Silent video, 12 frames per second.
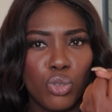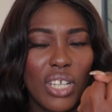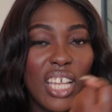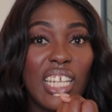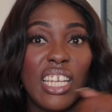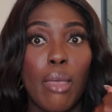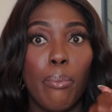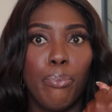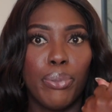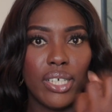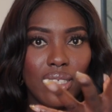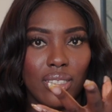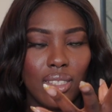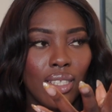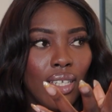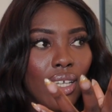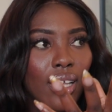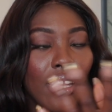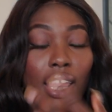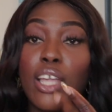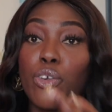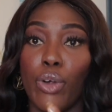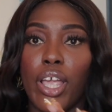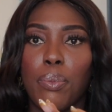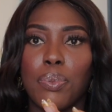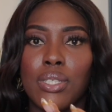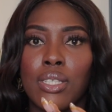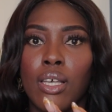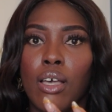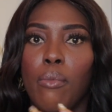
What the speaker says: and then it bursts like grapes.